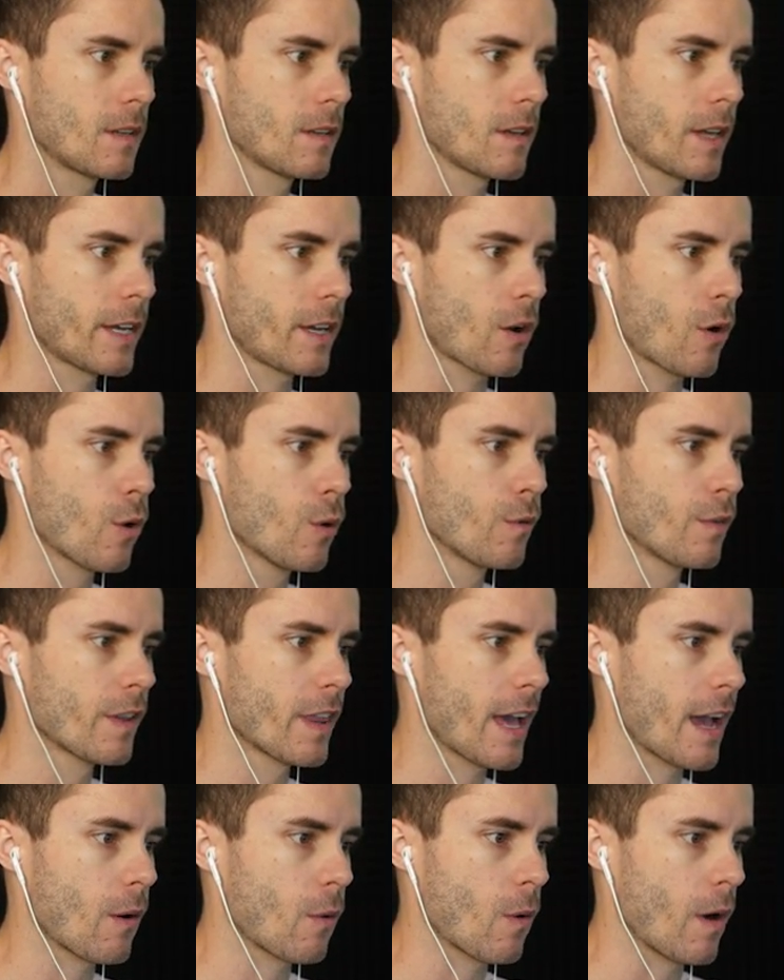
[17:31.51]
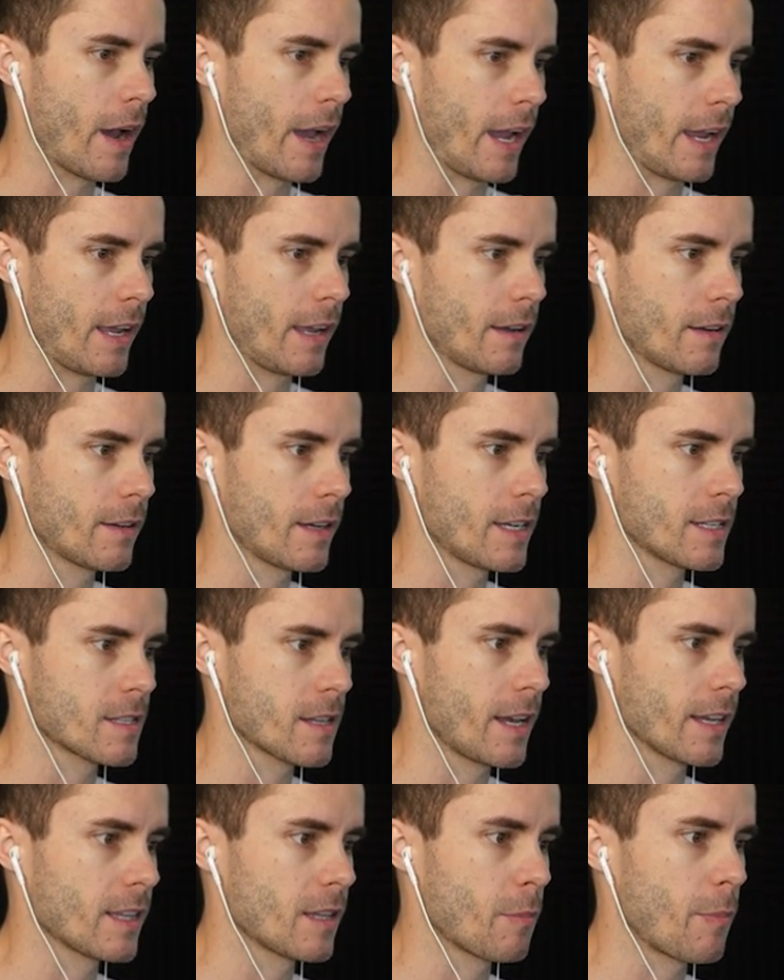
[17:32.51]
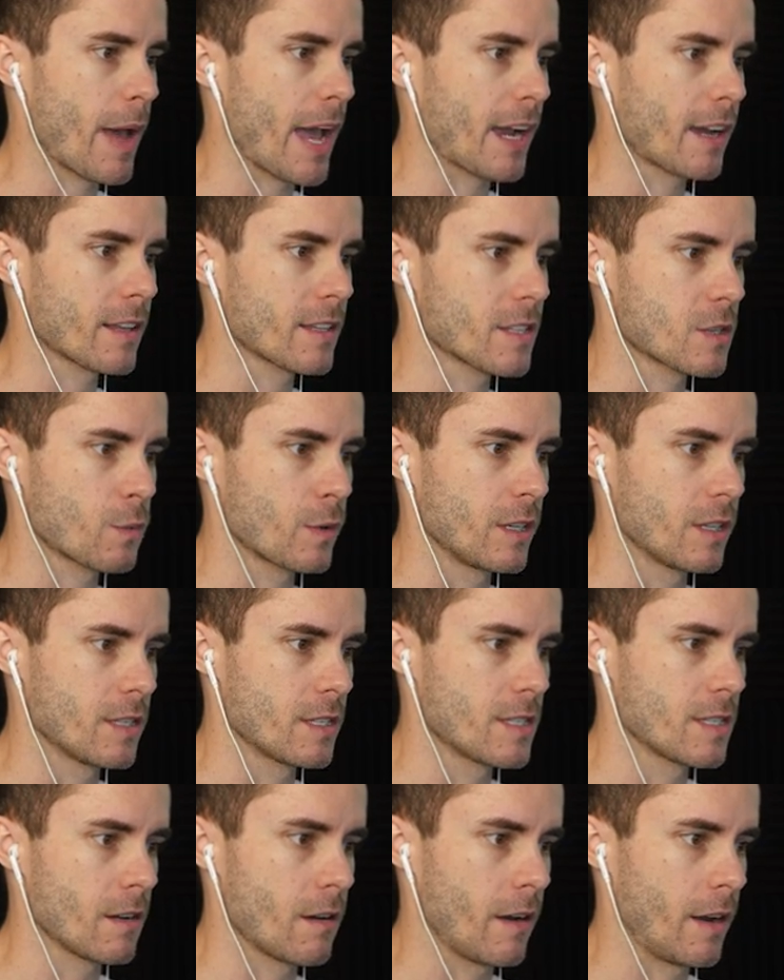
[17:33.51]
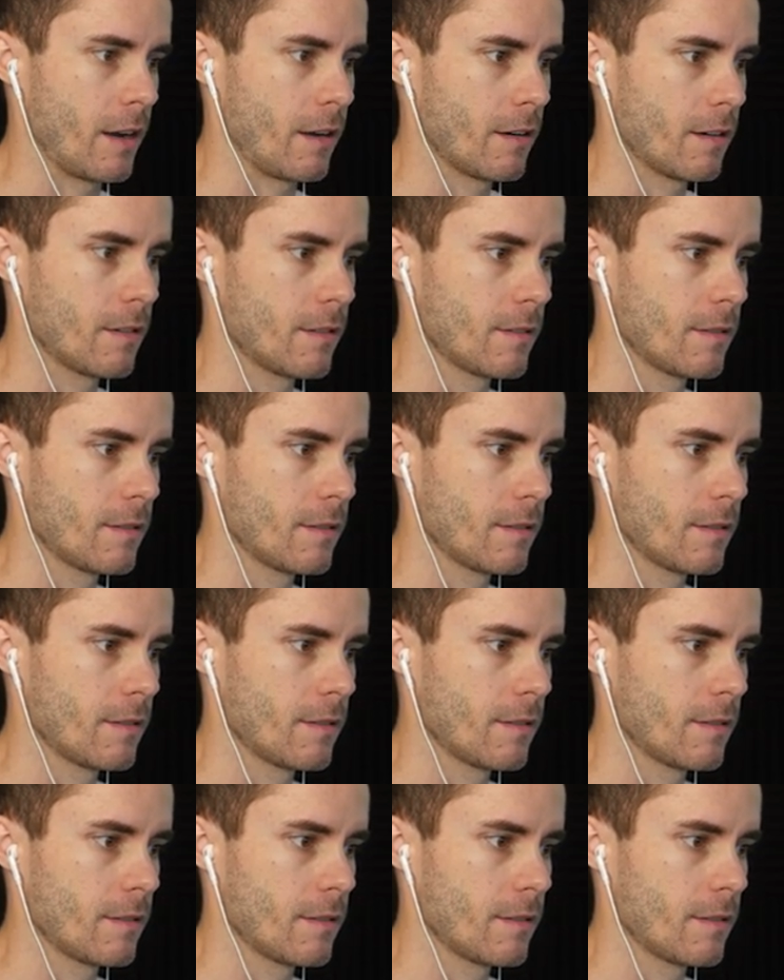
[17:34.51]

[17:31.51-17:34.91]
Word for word: Like over that way is like the back of the Swindon sign.